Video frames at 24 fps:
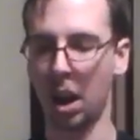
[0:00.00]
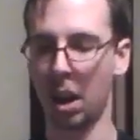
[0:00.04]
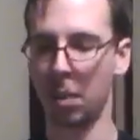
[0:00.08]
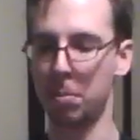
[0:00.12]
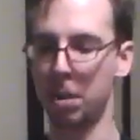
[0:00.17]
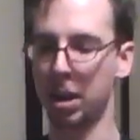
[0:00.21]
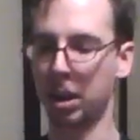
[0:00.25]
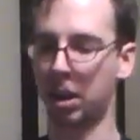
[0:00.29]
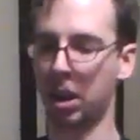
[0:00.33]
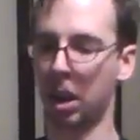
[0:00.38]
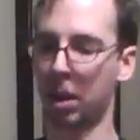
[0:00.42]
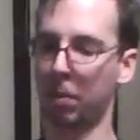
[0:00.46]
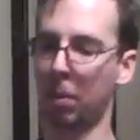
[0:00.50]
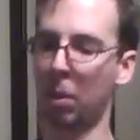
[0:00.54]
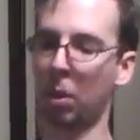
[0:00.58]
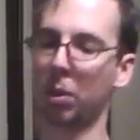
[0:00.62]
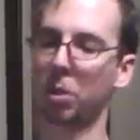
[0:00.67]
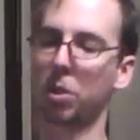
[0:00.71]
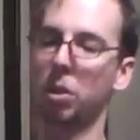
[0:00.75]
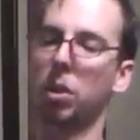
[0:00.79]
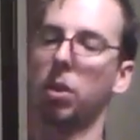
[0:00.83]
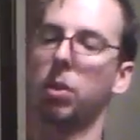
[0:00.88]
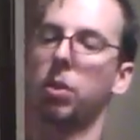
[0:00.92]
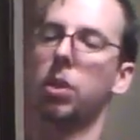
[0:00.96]
Picked up
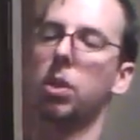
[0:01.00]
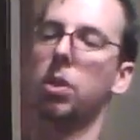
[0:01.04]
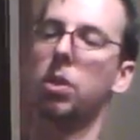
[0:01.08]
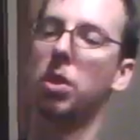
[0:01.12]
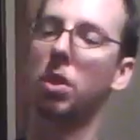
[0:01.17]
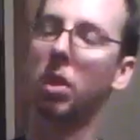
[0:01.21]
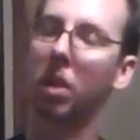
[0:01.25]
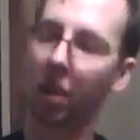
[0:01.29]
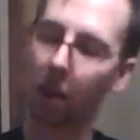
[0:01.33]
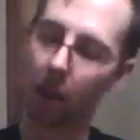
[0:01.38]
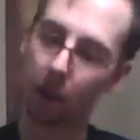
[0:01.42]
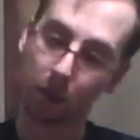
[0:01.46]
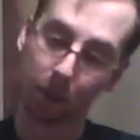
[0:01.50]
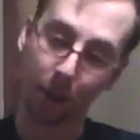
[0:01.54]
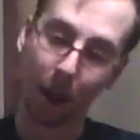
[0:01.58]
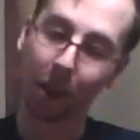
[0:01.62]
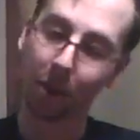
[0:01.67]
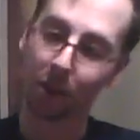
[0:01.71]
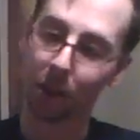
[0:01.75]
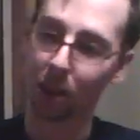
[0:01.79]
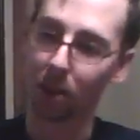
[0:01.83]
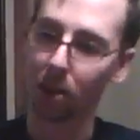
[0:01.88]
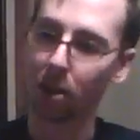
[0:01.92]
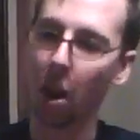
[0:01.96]
also for about
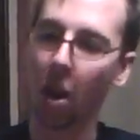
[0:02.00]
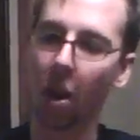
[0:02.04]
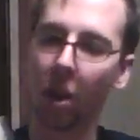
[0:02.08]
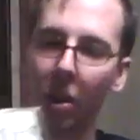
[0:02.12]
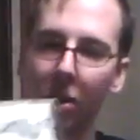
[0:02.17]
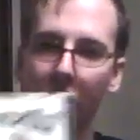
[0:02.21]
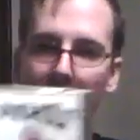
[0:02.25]
$6,